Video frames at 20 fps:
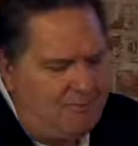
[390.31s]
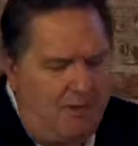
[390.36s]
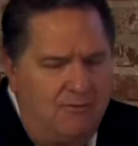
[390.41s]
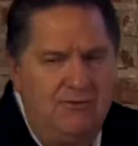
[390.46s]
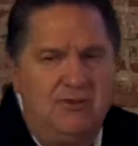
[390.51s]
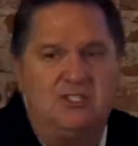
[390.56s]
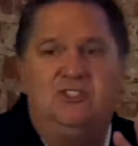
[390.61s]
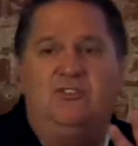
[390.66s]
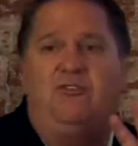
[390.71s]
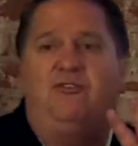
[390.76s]

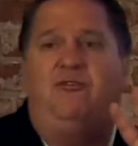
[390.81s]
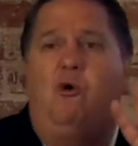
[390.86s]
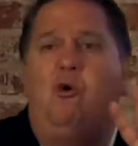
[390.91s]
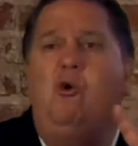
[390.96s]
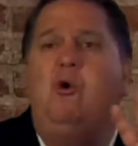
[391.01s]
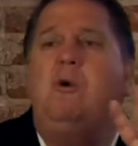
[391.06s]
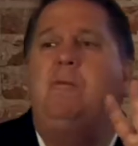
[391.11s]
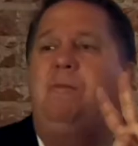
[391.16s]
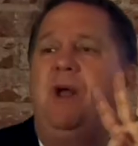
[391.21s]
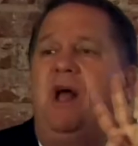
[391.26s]
There's
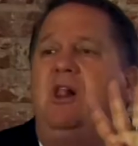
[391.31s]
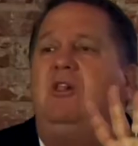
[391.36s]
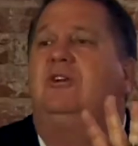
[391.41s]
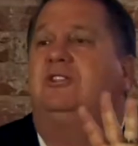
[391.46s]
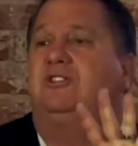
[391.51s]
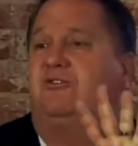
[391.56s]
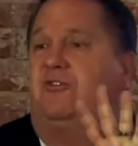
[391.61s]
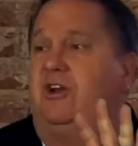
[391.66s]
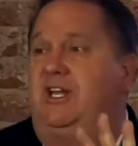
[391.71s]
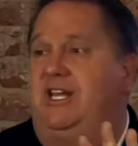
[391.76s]
4
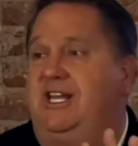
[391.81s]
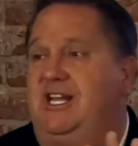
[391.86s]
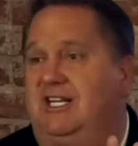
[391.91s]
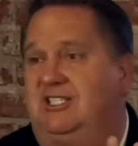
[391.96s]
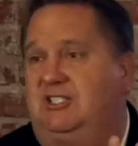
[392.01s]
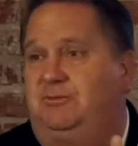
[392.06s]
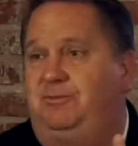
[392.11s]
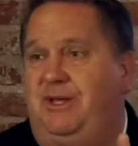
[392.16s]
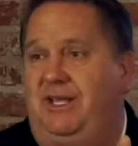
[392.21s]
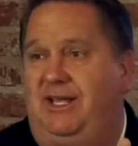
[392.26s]
pillars for
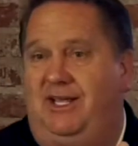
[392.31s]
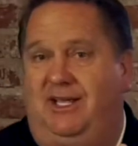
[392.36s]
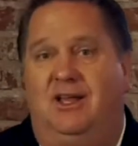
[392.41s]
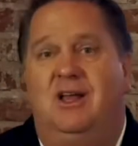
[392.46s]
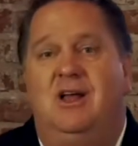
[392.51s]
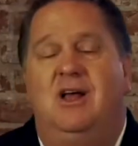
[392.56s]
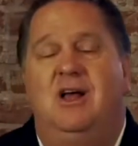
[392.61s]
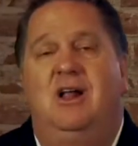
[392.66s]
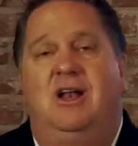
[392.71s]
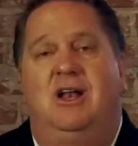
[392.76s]
eXp.
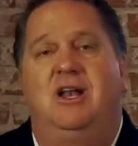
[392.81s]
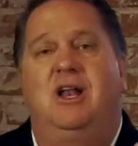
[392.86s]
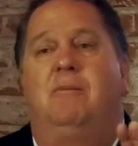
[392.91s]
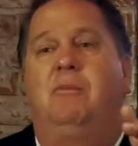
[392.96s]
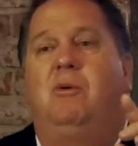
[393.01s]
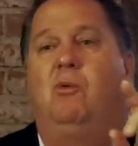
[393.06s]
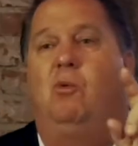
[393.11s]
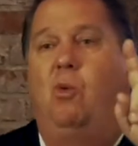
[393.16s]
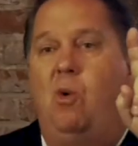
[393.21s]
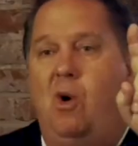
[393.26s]

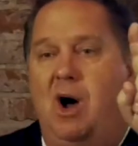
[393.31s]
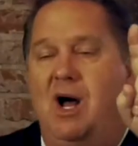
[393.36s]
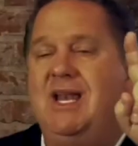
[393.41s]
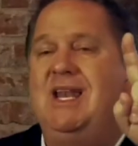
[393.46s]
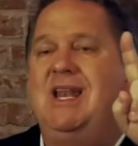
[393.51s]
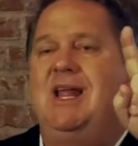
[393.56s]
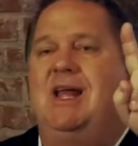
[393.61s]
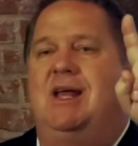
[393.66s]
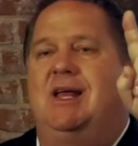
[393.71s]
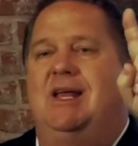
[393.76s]
Number 1
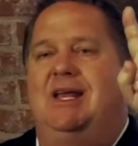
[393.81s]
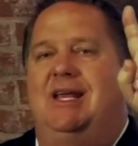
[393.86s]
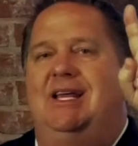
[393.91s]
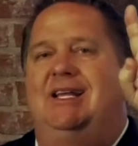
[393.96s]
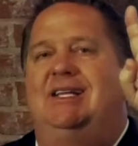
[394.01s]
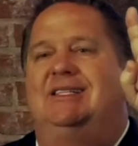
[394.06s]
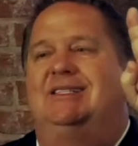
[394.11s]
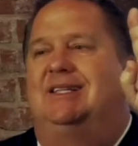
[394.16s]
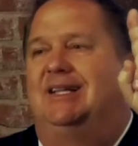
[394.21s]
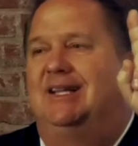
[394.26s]

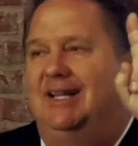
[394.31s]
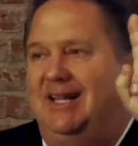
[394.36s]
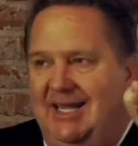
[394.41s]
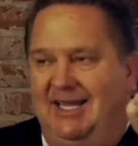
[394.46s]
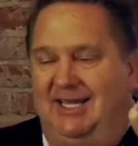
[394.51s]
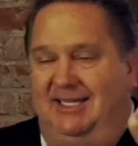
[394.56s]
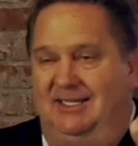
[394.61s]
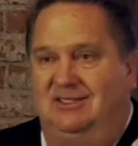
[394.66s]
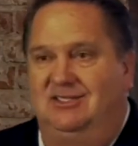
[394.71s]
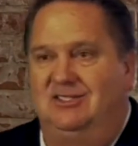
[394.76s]
is
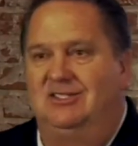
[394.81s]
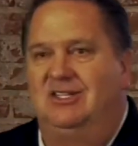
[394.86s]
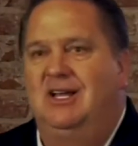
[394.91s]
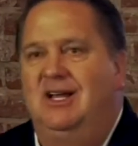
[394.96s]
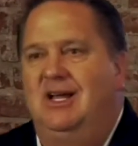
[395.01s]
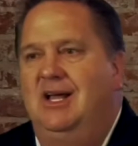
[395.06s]
leads.